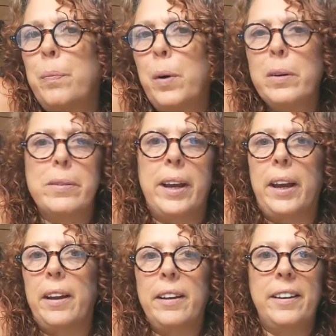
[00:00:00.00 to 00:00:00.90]
We'll see.
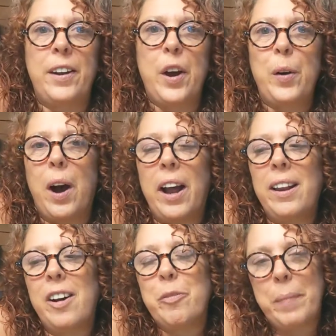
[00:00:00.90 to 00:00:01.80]
You know, I
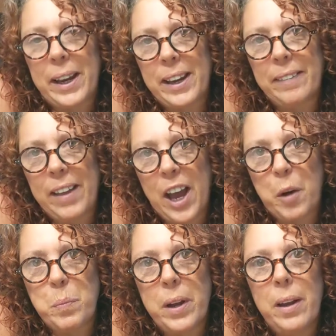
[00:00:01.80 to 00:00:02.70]
love making
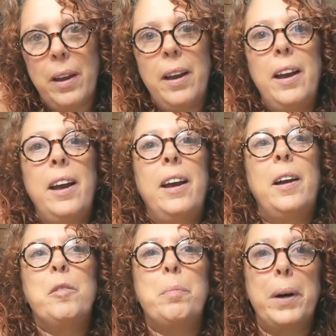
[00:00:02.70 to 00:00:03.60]
them,
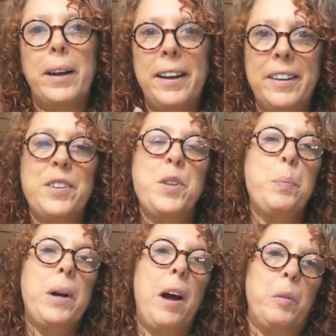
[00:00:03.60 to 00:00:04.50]
but here's the
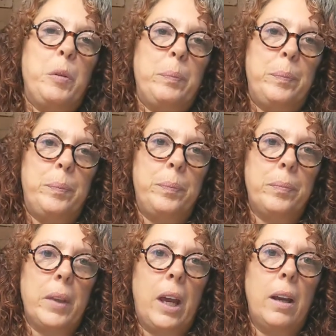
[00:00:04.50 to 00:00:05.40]
problem.
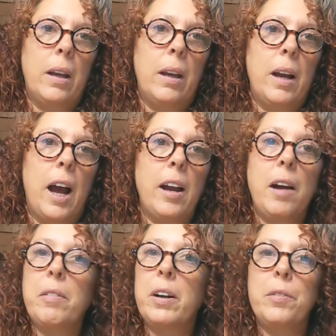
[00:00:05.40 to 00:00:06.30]
I
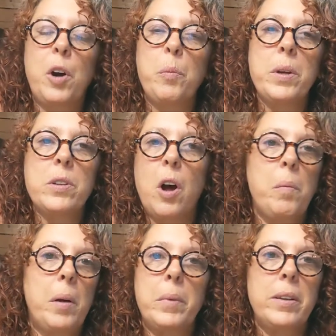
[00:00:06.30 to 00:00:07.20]
got rid of almost all
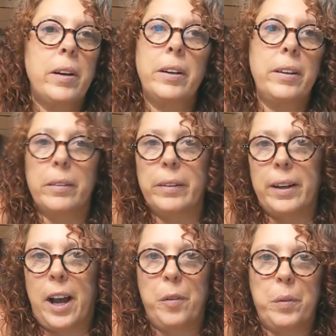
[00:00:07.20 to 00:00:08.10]
my material that
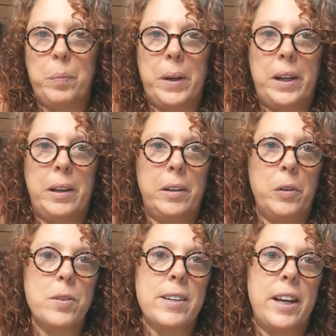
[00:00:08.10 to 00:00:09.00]
I would be
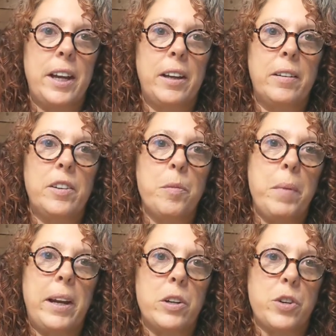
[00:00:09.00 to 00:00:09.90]
using to
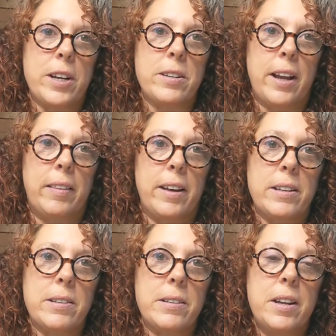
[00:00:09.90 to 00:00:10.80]
make a dress like
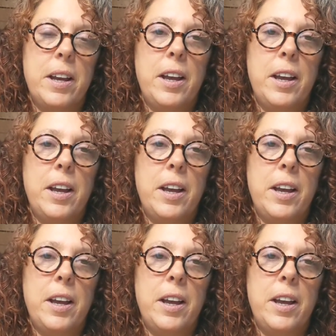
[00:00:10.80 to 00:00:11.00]
this.